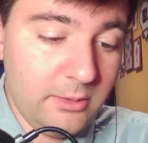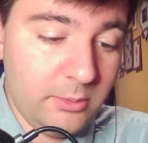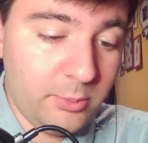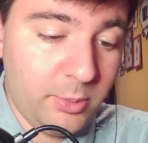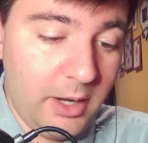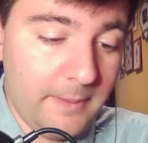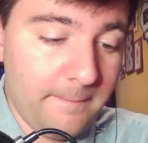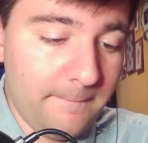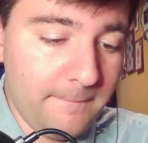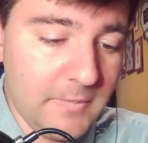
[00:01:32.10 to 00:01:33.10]
but
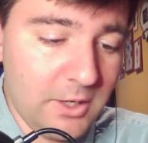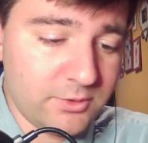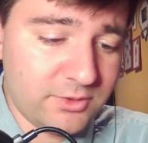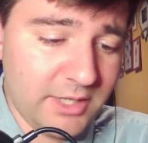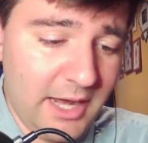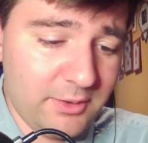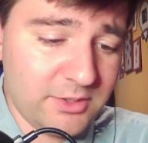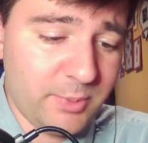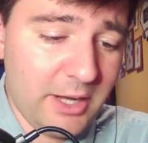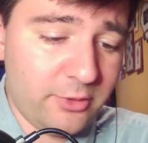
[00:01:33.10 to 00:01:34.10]
it also said how he
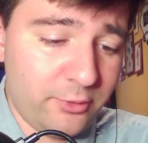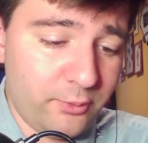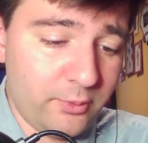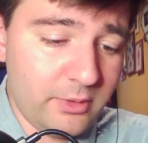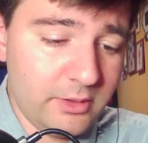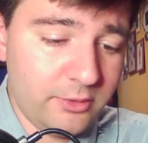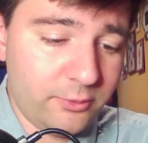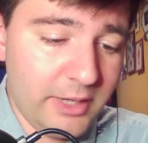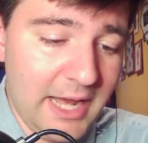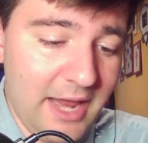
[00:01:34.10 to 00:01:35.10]
spent th-
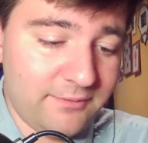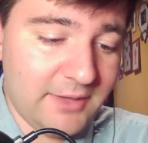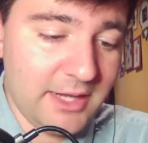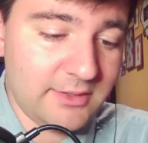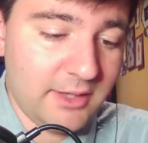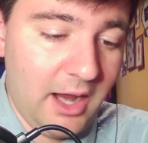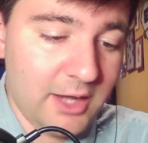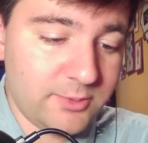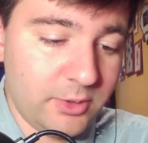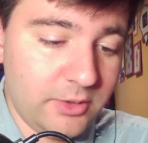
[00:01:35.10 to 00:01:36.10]
three and a half days in the
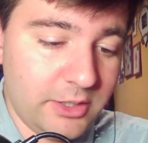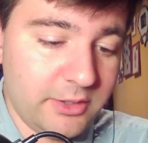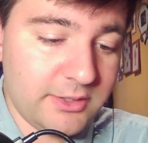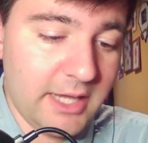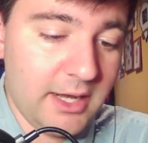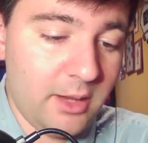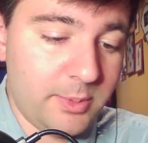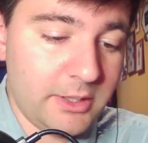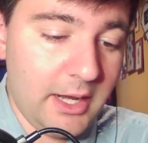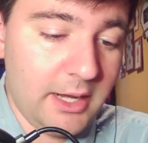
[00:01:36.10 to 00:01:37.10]
hospital. He couldn't stand up
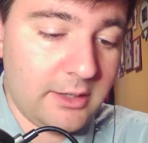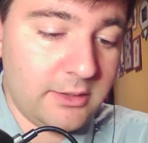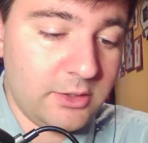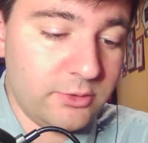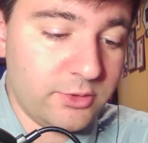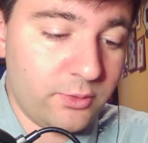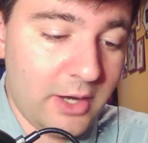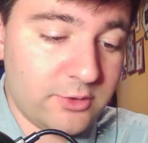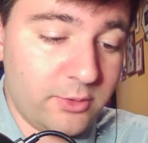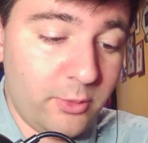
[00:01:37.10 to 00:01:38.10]
and use the
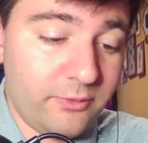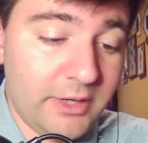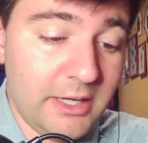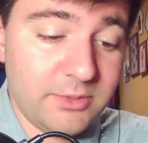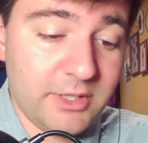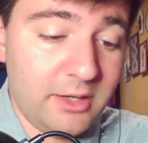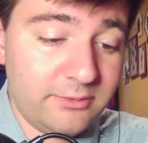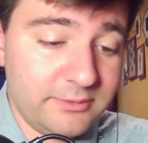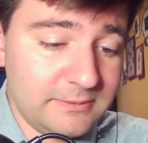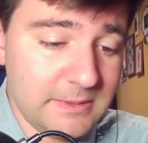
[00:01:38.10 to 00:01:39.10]
restroom or feed
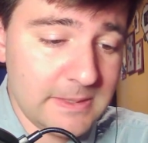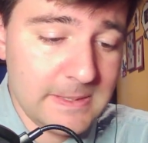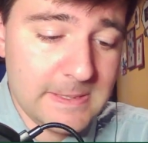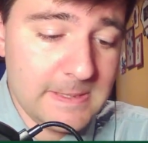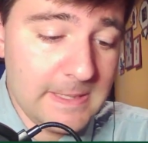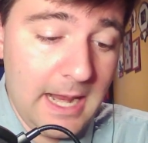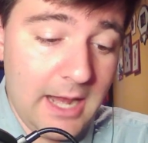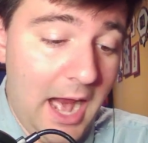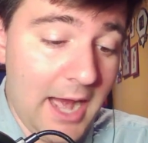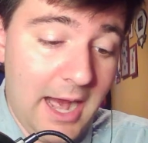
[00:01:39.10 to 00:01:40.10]
himself. Yeah, no,
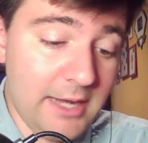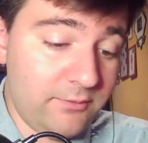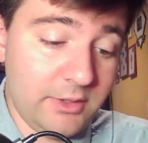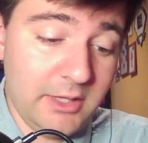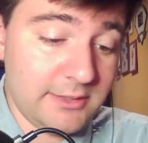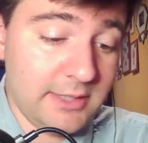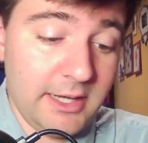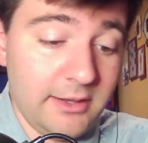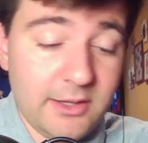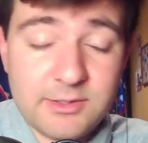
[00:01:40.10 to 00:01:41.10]
I, I didn't realize any
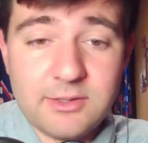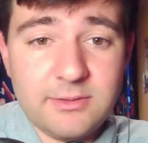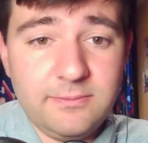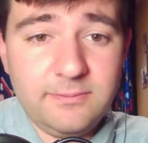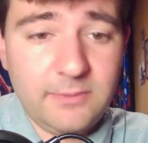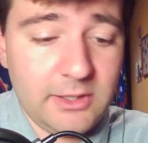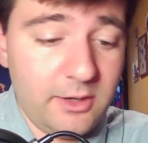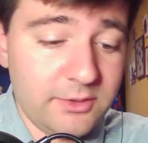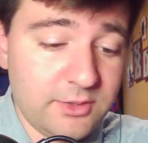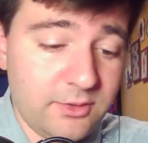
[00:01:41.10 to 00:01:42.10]
of this. You know,
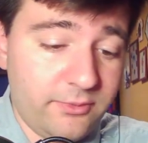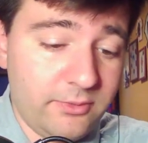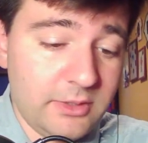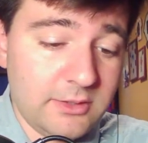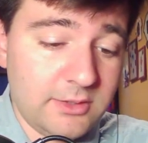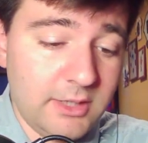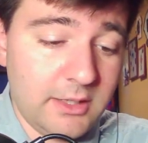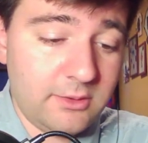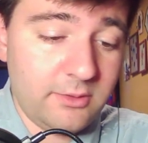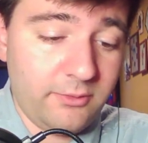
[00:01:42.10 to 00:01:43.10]
this is the this is like
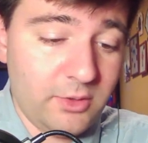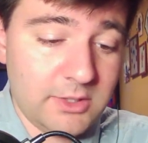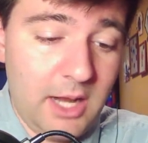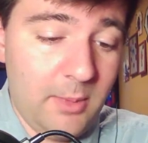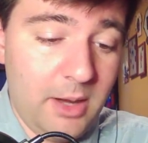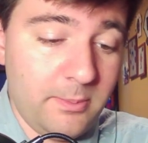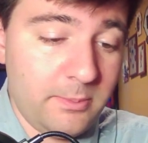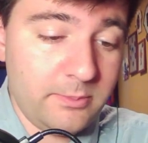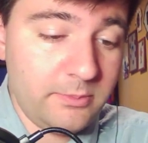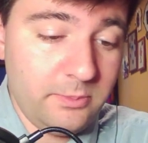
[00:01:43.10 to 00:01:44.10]
the first time I'm
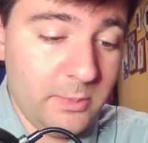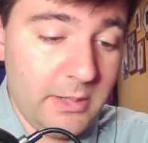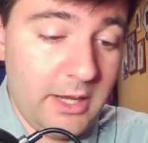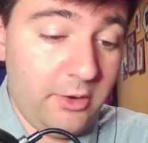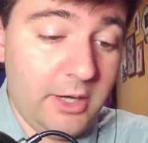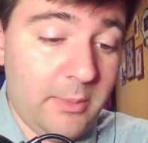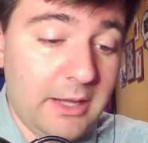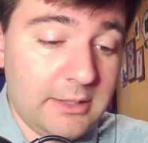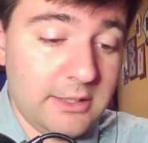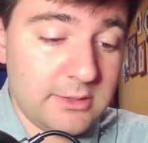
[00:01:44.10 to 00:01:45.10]
hearing
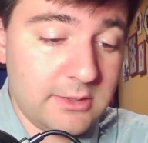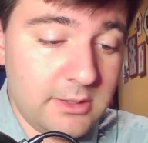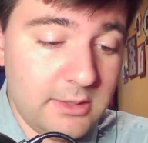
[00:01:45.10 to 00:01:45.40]
about this.